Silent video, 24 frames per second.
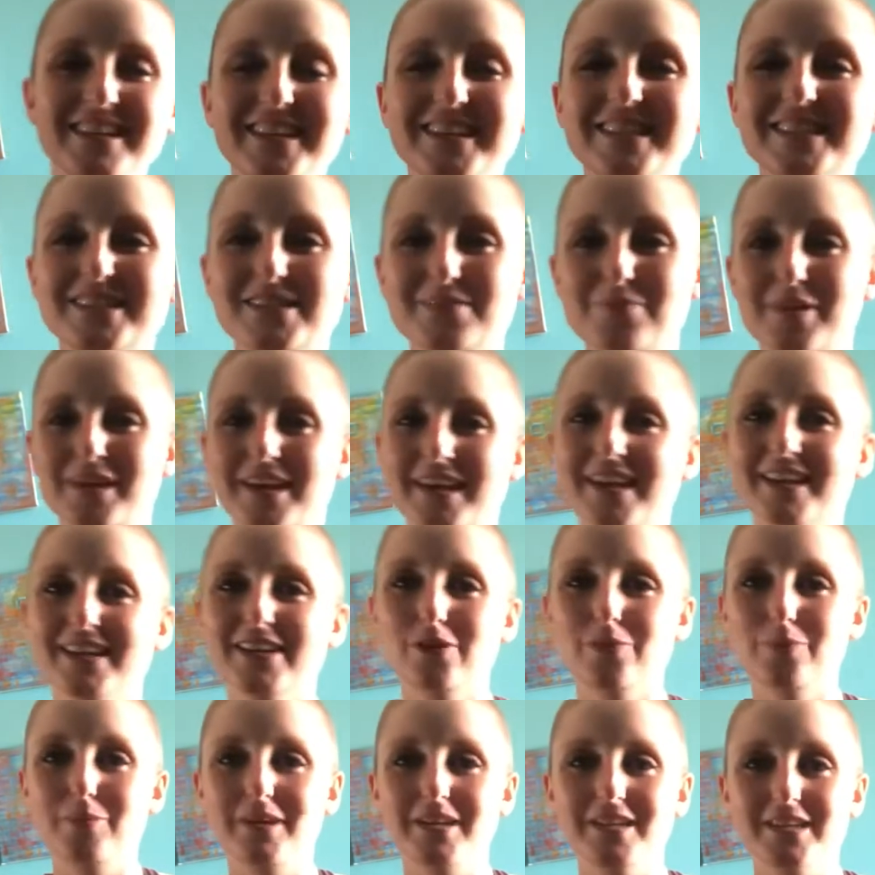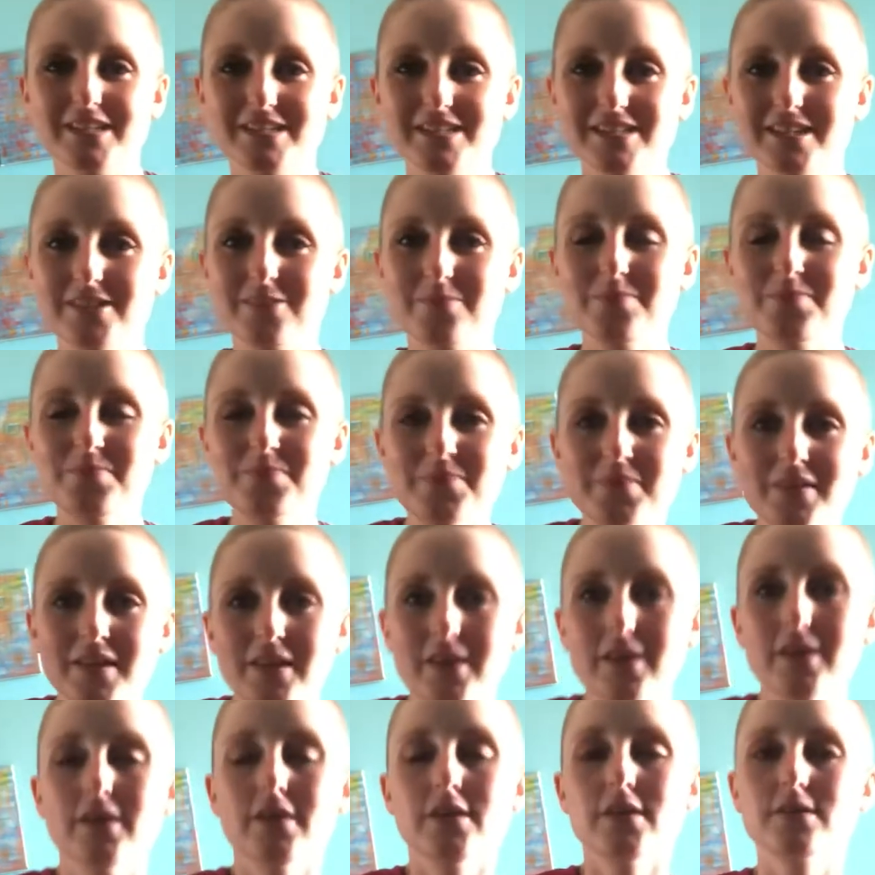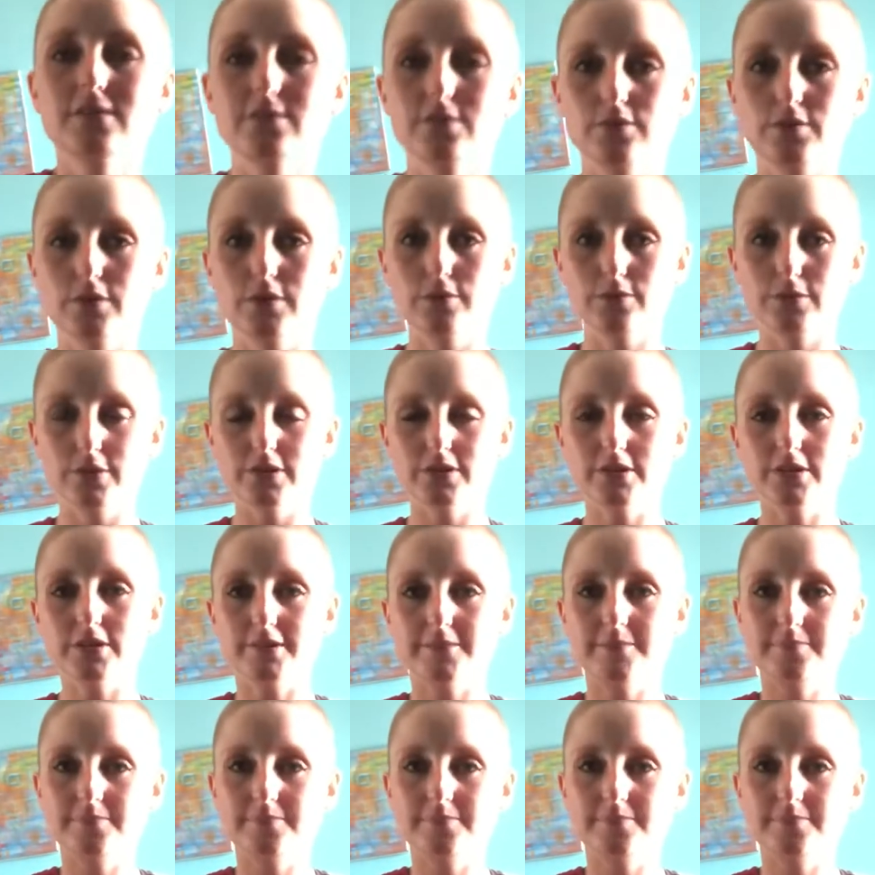to make it a little bit easier. So what you want to do,